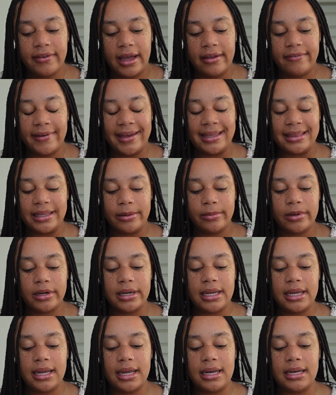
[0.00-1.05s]
I find
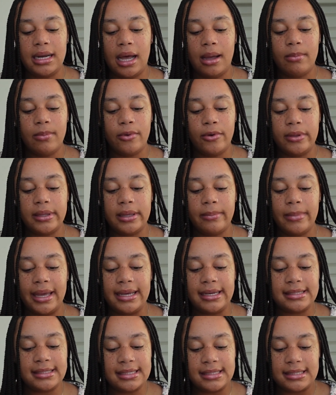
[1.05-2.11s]
liberty in not boiling my
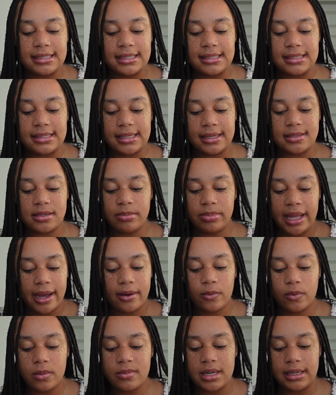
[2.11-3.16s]
existence as a
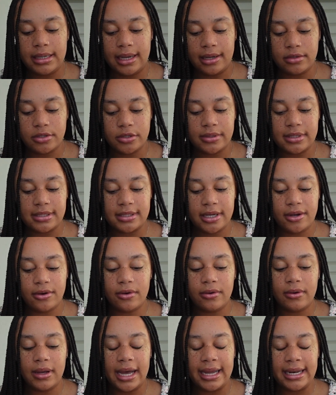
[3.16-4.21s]
Black woman down to a
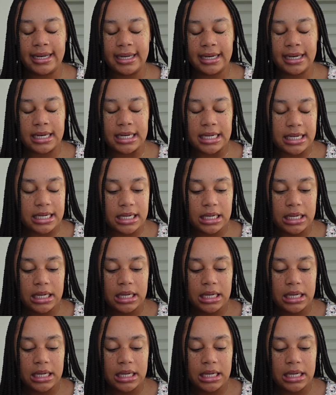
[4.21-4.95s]
single identity,